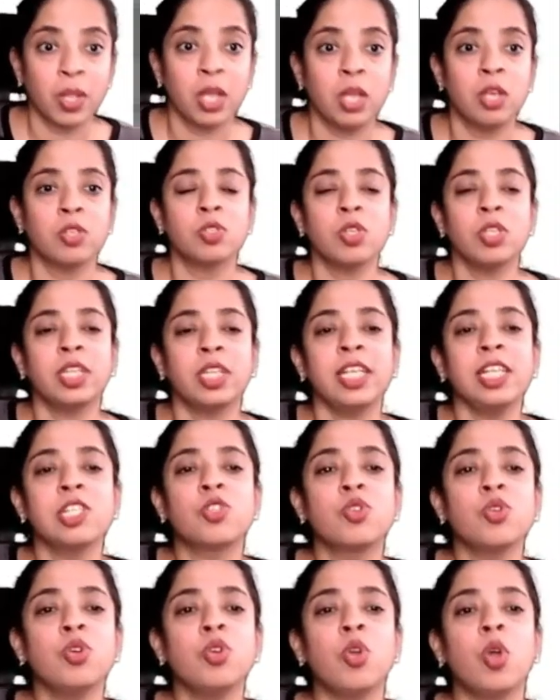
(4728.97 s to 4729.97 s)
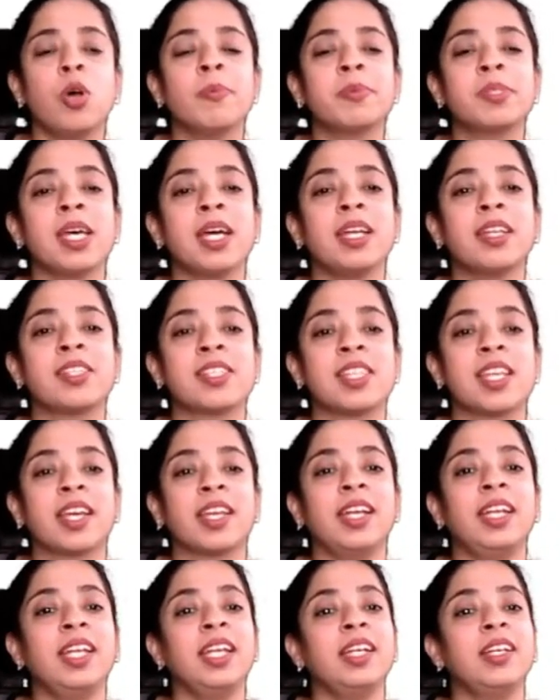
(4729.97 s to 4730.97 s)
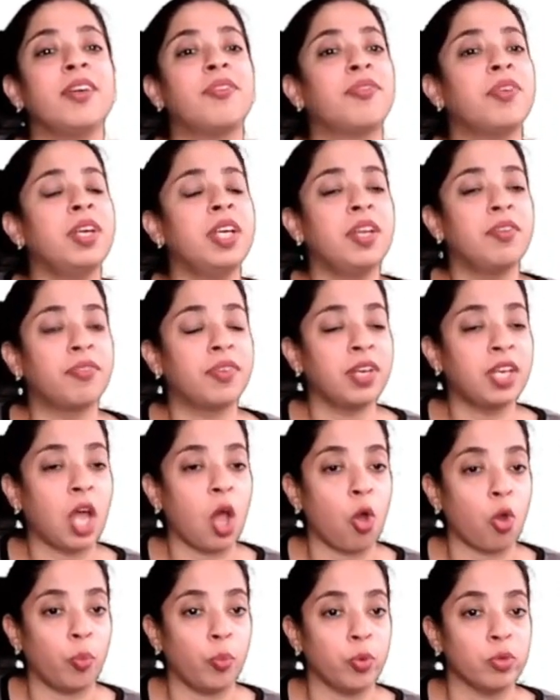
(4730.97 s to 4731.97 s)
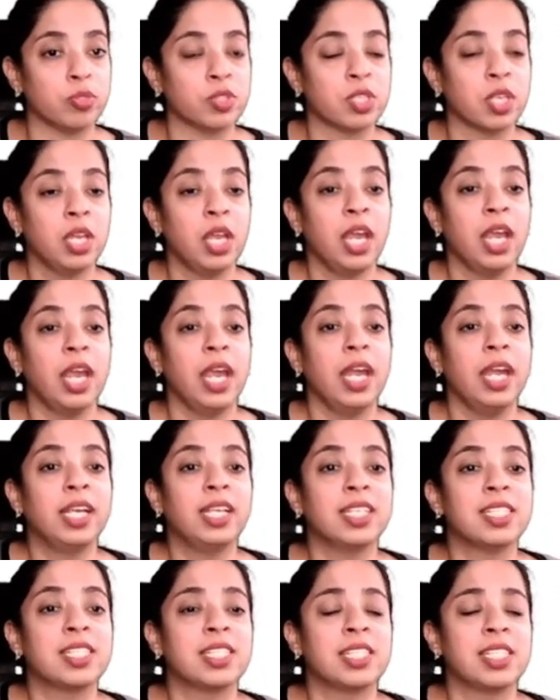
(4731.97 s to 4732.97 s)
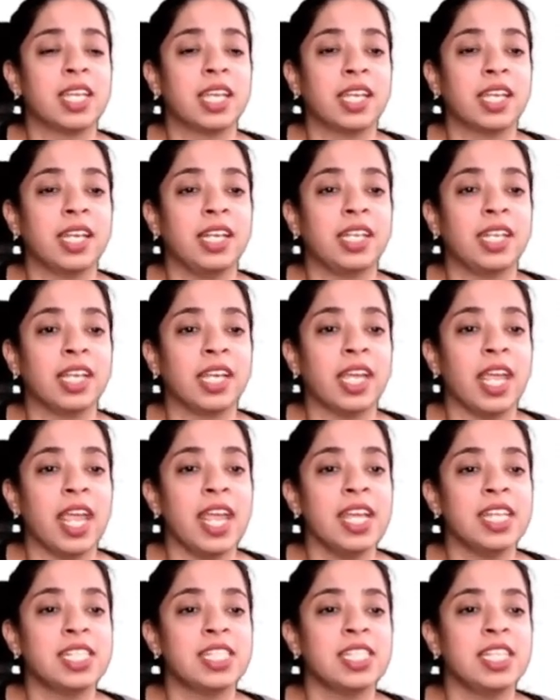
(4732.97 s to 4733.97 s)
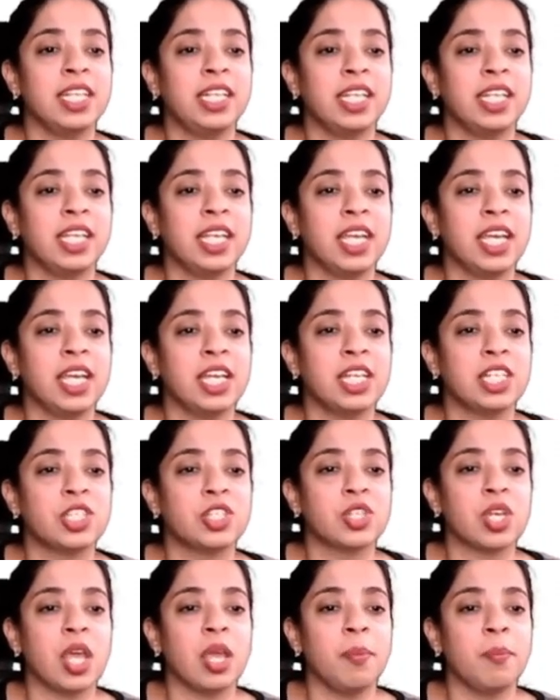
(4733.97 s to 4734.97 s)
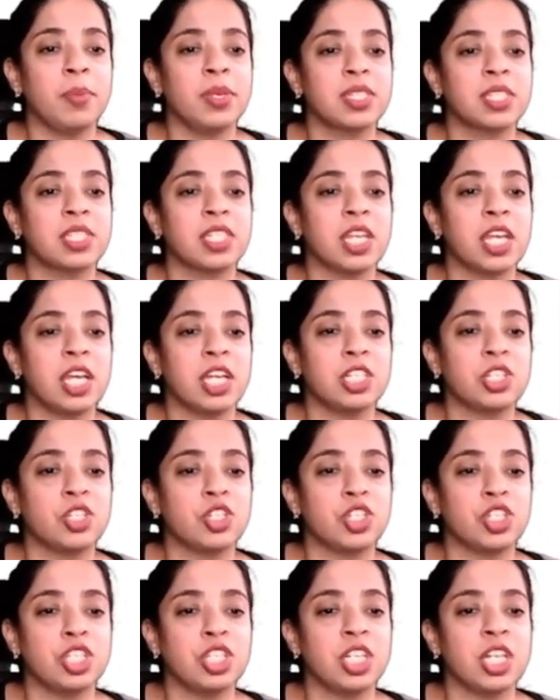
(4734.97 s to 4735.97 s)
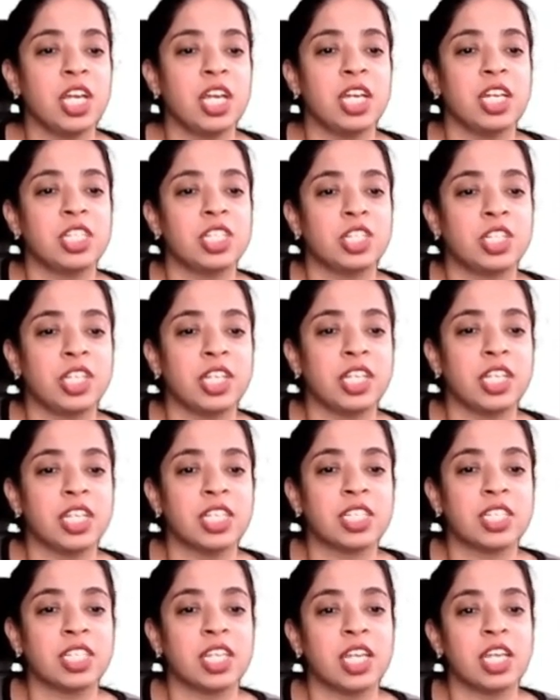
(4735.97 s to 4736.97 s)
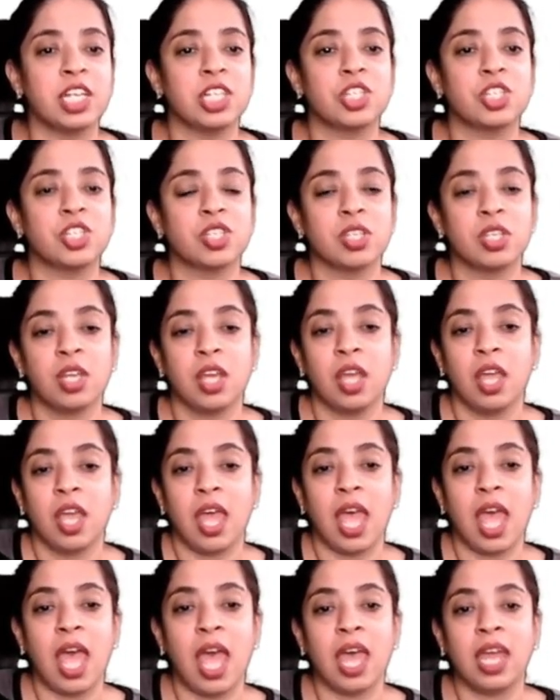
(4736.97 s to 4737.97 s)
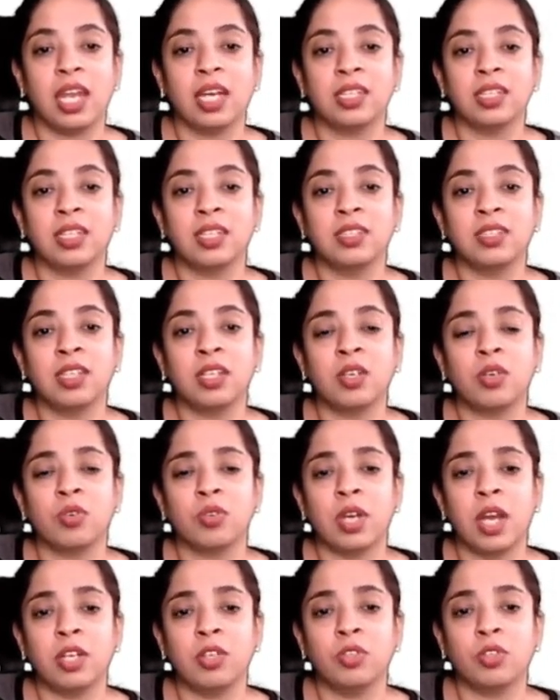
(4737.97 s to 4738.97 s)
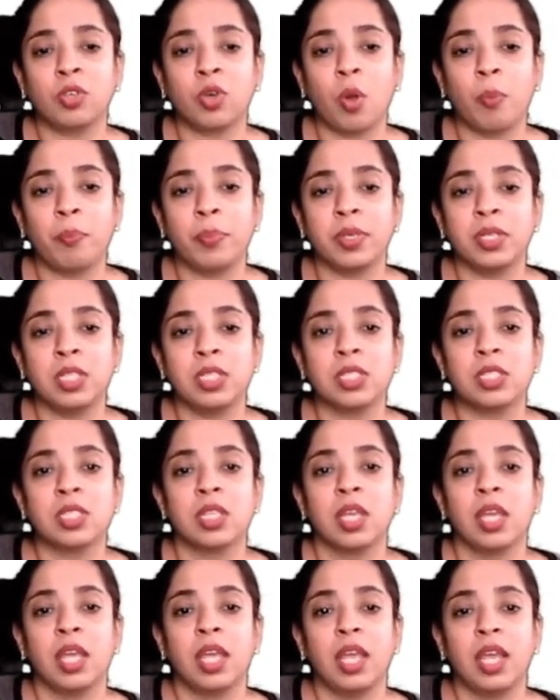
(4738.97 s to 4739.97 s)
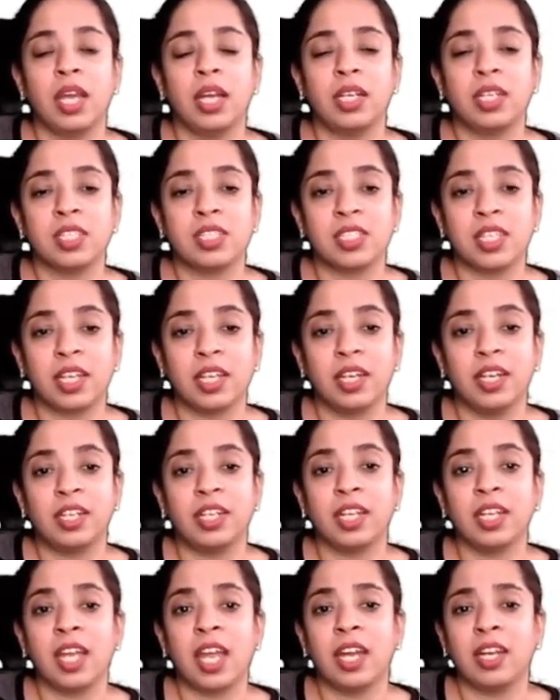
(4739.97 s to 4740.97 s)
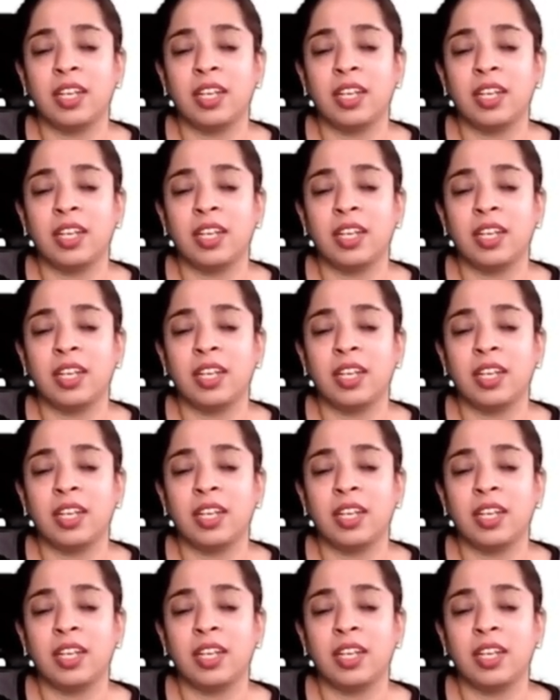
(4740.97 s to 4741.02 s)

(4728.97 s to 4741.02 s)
So these two lobes are secreting different different hormones. It is secreting ACTH, MSH, GH, TSH and another gonadotropins. It is secreting